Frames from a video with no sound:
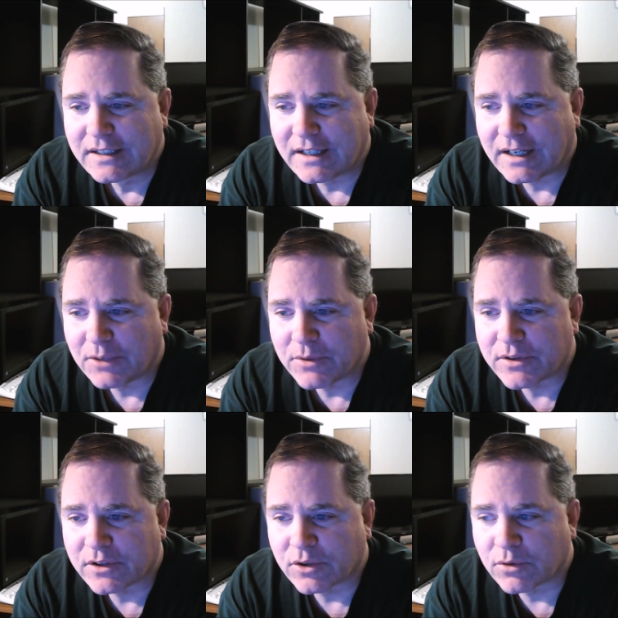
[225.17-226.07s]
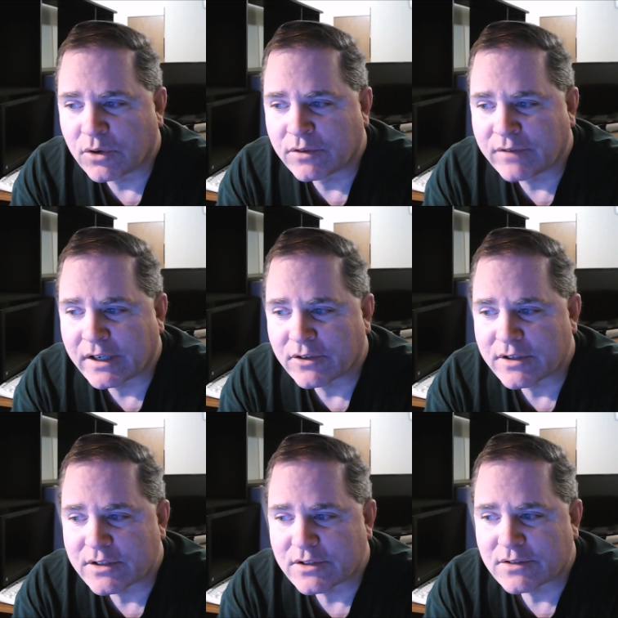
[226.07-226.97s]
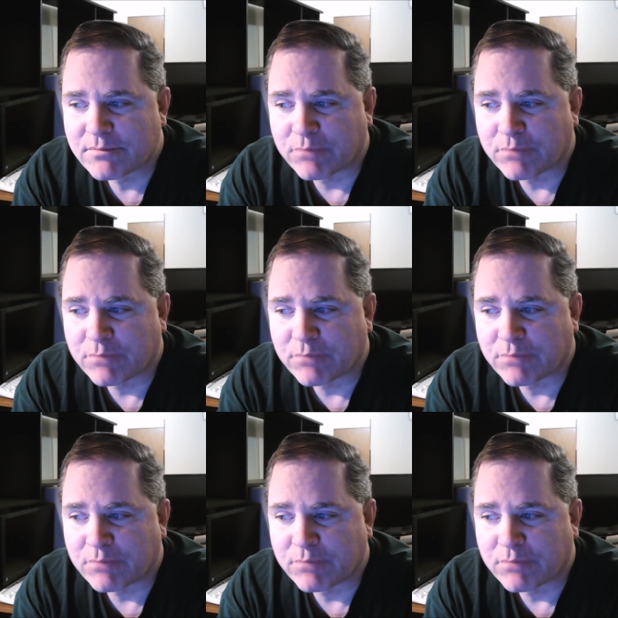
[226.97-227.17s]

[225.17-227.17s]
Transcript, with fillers: uh, with the coronavirus,